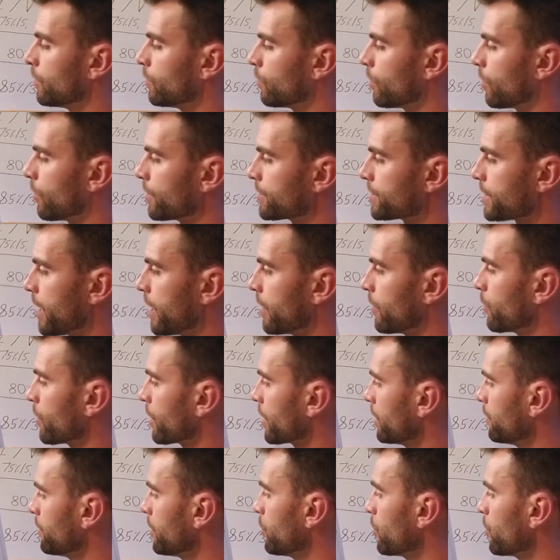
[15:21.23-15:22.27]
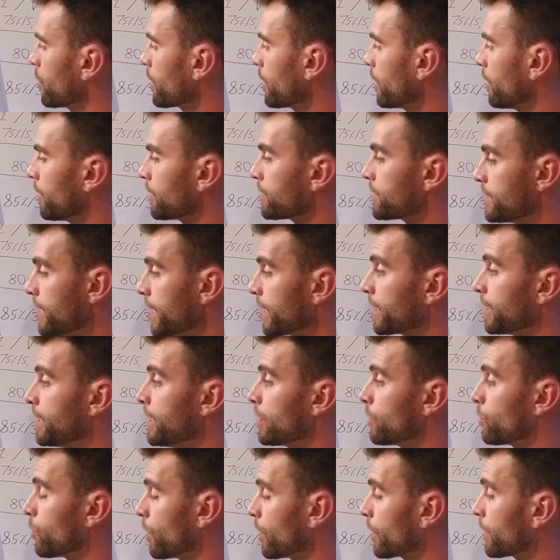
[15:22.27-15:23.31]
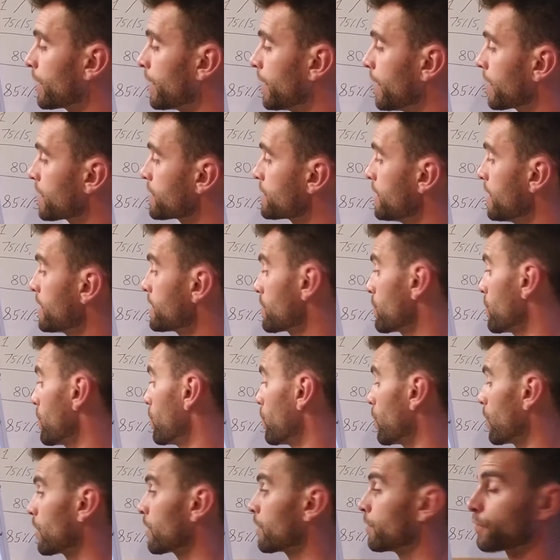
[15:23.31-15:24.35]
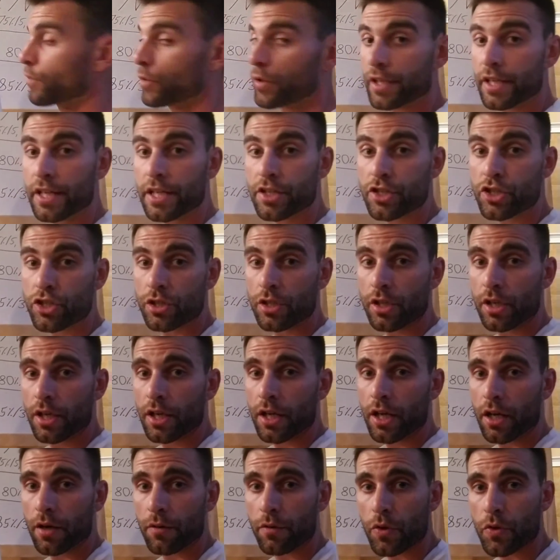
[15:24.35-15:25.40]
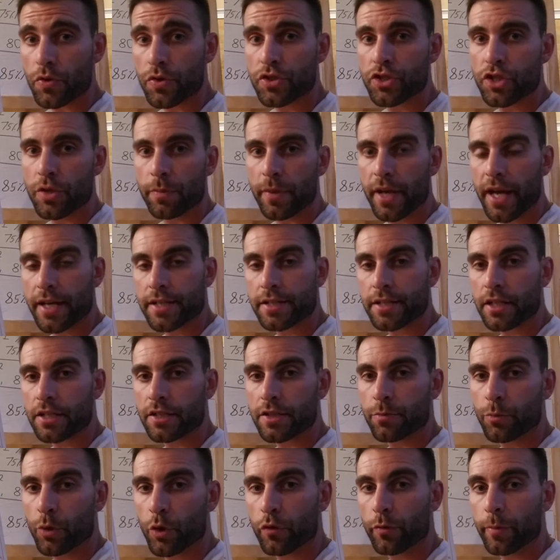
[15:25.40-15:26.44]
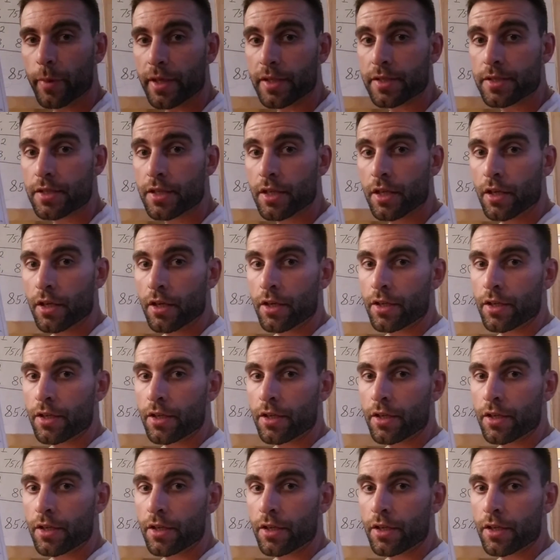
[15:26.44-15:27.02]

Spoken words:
Where was I? We're going to be working on technique work and accessory work for each of those gymnastics movements.